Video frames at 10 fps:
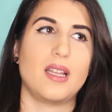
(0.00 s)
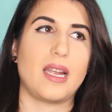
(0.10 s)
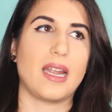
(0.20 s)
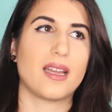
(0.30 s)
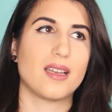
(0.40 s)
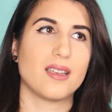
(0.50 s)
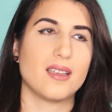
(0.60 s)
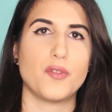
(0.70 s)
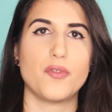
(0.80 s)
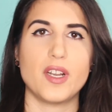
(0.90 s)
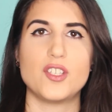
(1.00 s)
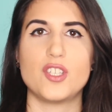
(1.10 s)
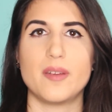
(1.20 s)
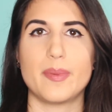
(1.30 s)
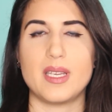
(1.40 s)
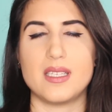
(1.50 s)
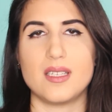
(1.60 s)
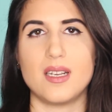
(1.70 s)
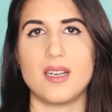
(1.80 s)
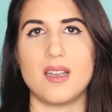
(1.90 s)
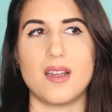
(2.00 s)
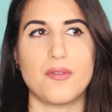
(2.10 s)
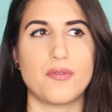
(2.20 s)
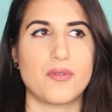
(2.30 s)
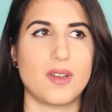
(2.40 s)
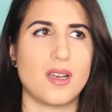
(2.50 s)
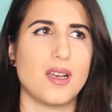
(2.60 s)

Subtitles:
like their friendship isn't enough.